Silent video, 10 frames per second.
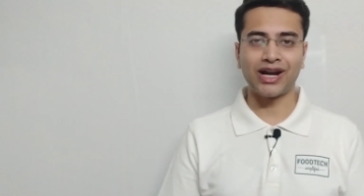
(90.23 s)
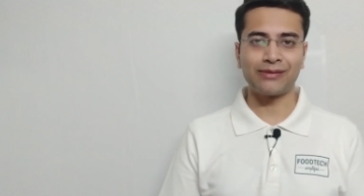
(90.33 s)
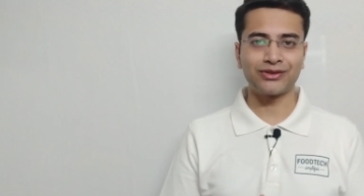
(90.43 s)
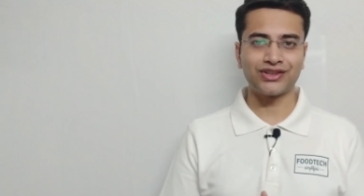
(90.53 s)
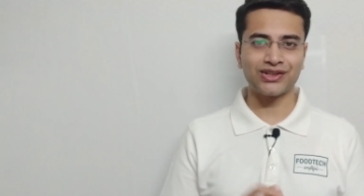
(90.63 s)

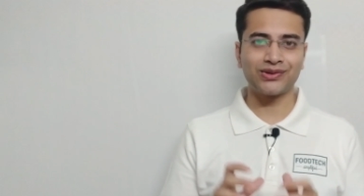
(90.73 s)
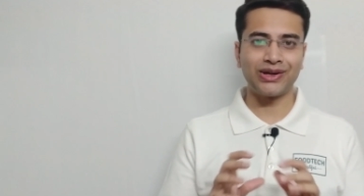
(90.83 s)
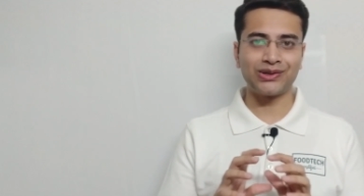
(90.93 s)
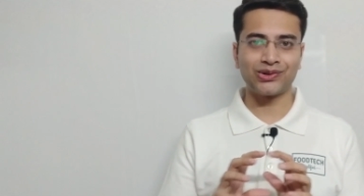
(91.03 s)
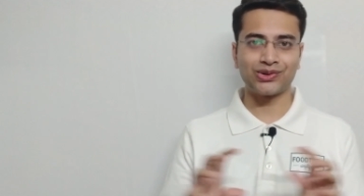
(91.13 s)
I'm just
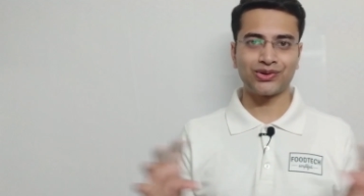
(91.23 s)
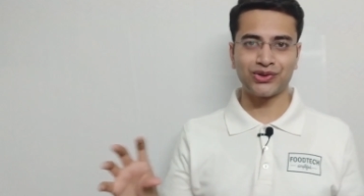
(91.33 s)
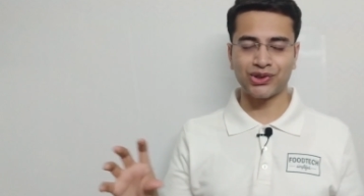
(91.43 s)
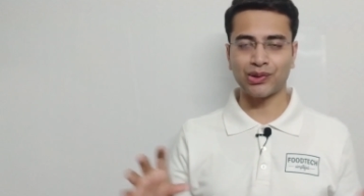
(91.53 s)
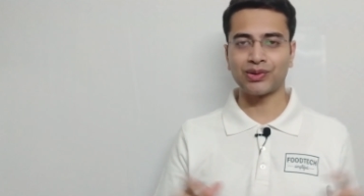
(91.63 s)
going to
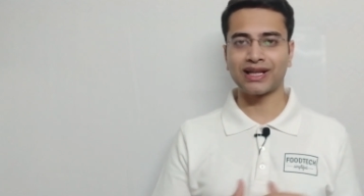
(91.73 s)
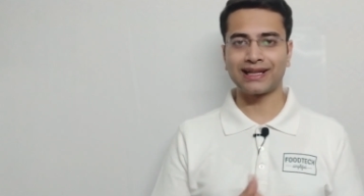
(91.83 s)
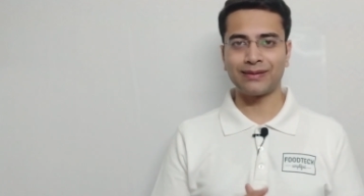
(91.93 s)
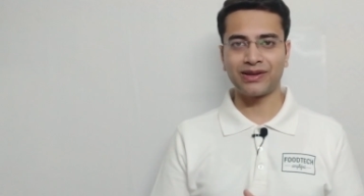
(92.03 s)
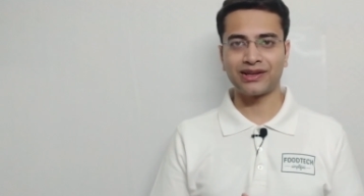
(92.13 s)
show you the
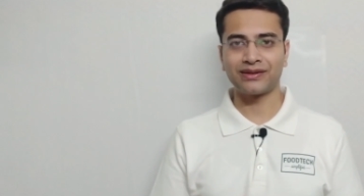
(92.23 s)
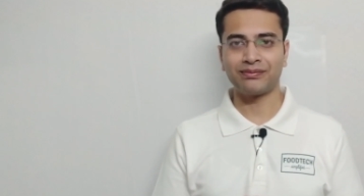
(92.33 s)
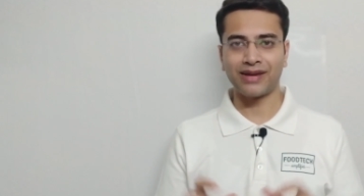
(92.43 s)
clipping,